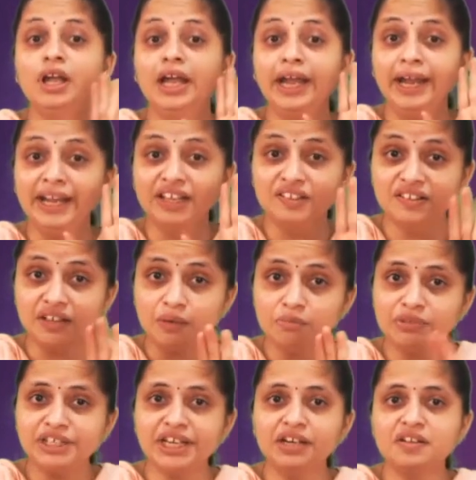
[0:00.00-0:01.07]

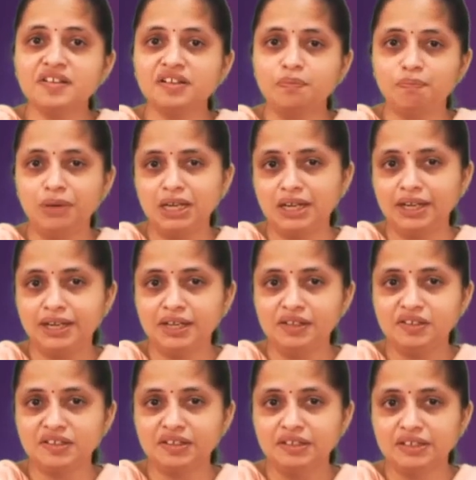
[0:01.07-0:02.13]
exempted
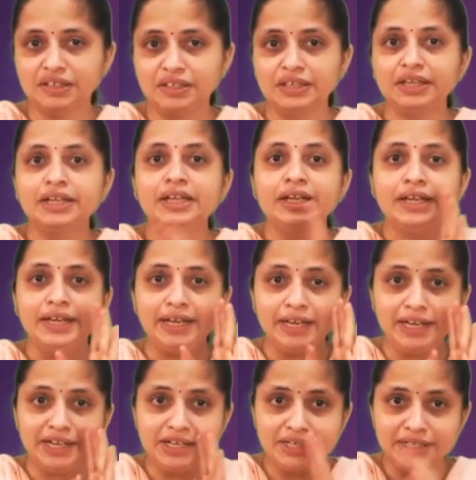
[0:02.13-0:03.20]
supplies,
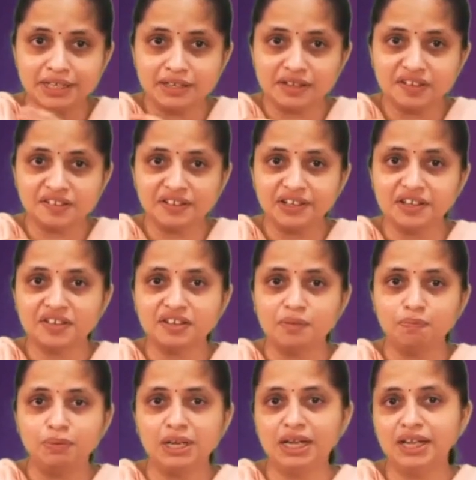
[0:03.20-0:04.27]
interstate
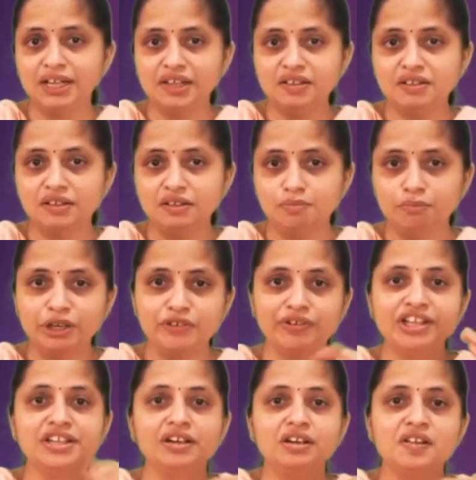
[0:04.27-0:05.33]
supplies
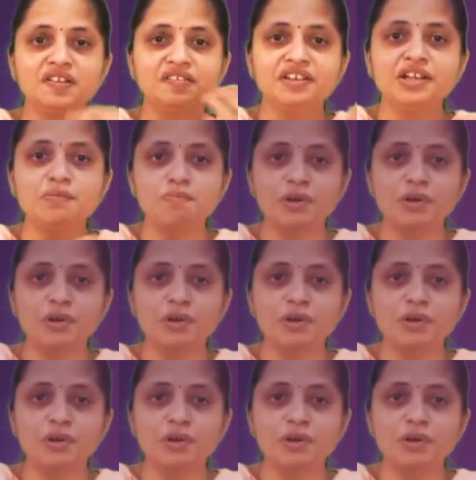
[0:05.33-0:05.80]
between the distinct